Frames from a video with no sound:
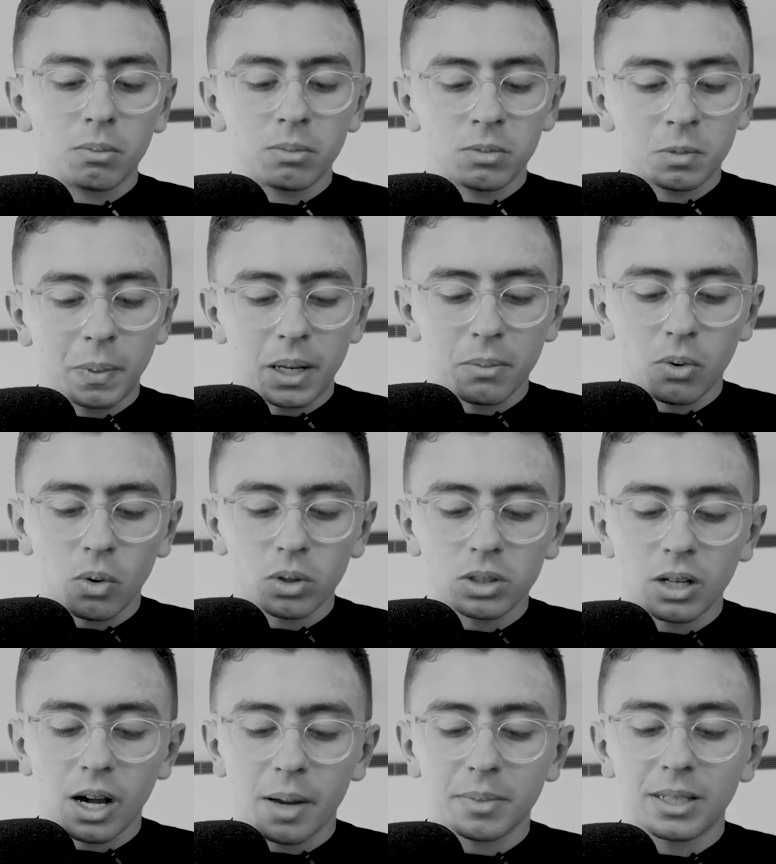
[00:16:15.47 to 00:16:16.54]
spend more
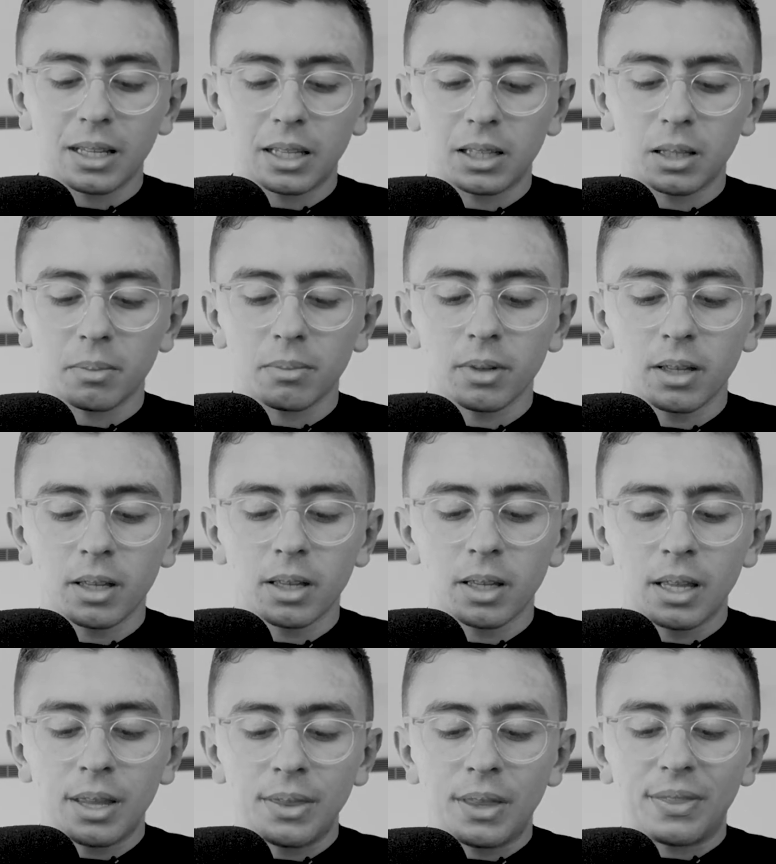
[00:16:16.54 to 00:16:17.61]
time telling them
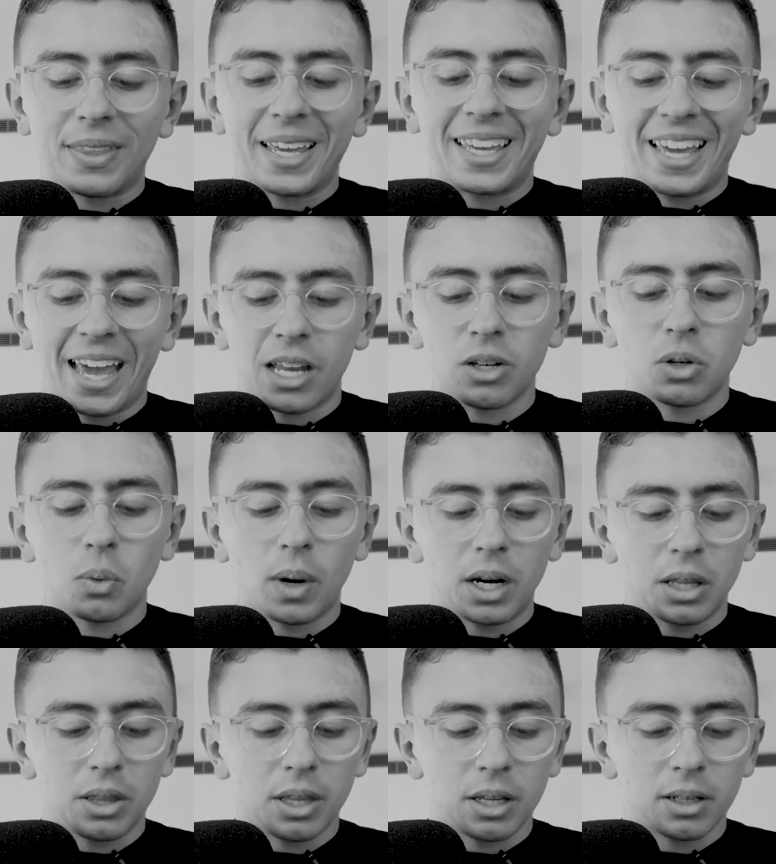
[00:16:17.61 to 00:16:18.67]
that they can do
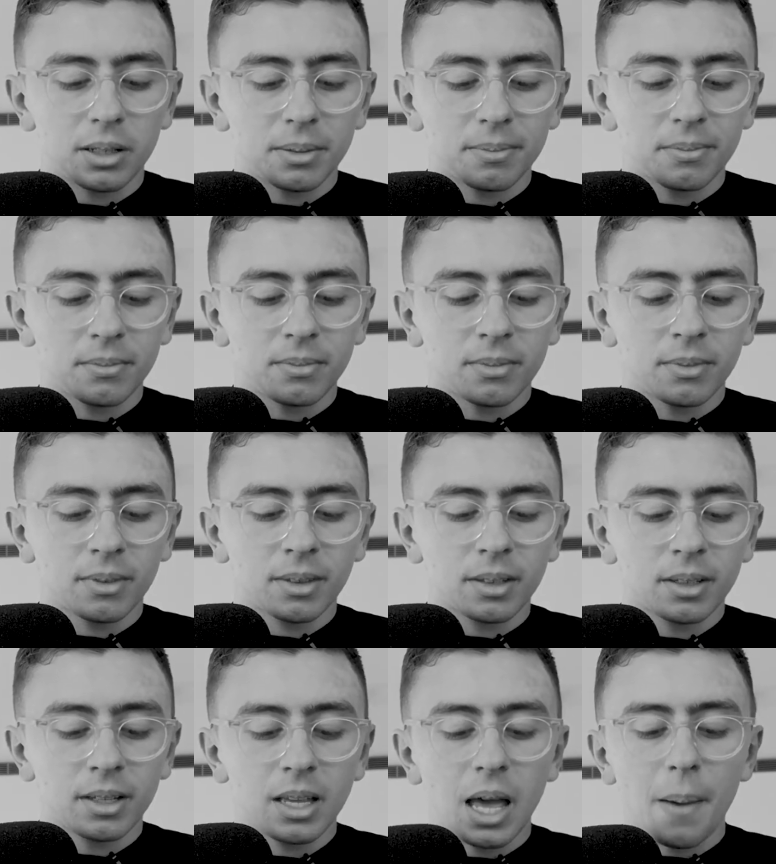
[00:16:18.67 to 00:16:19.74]
anything.
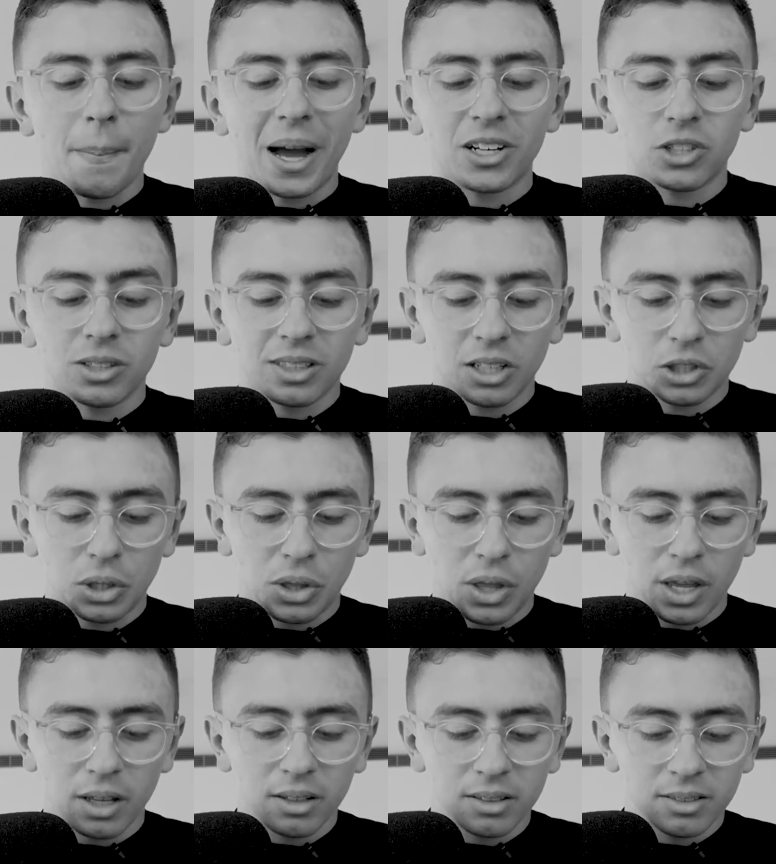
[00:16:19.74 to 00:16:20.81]
Imagine such a
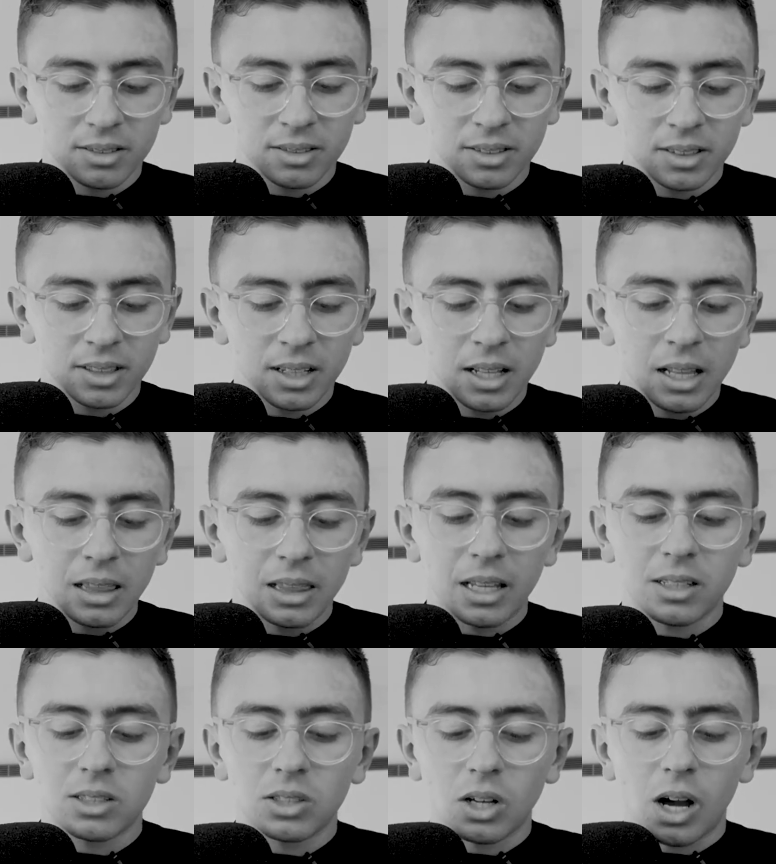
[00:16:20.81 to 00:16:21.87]
thing?
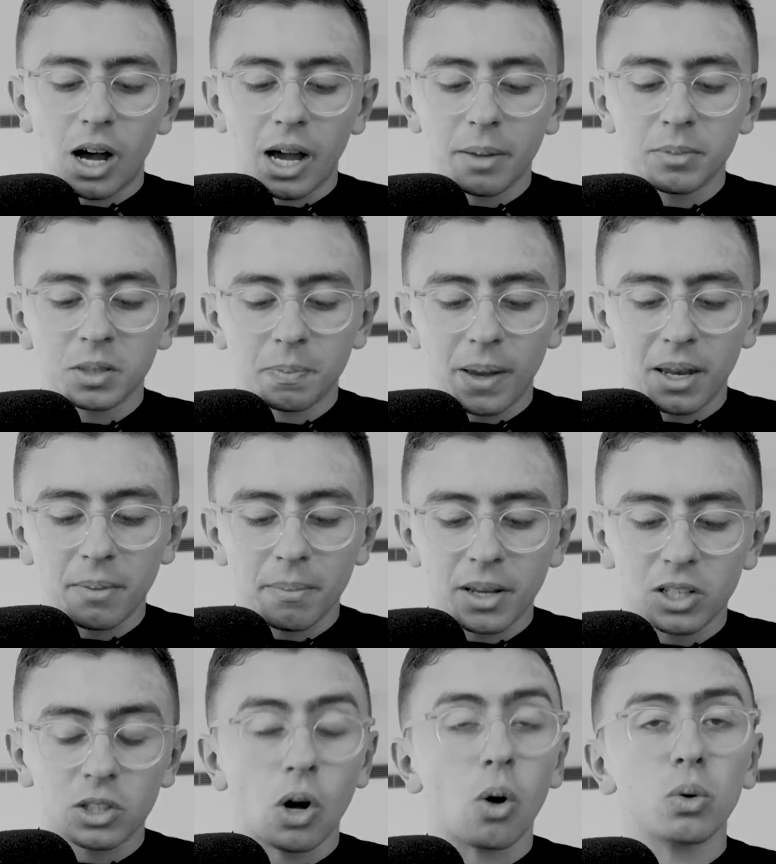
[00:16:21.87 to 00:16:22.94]
Less time spent
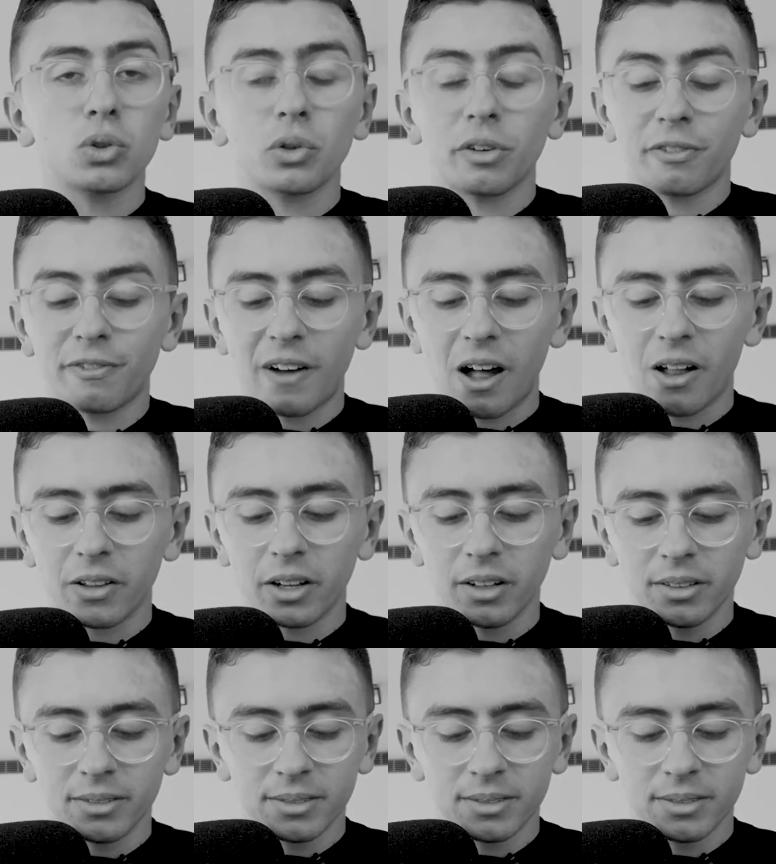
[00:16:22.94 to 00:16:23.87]
being told you're a failure?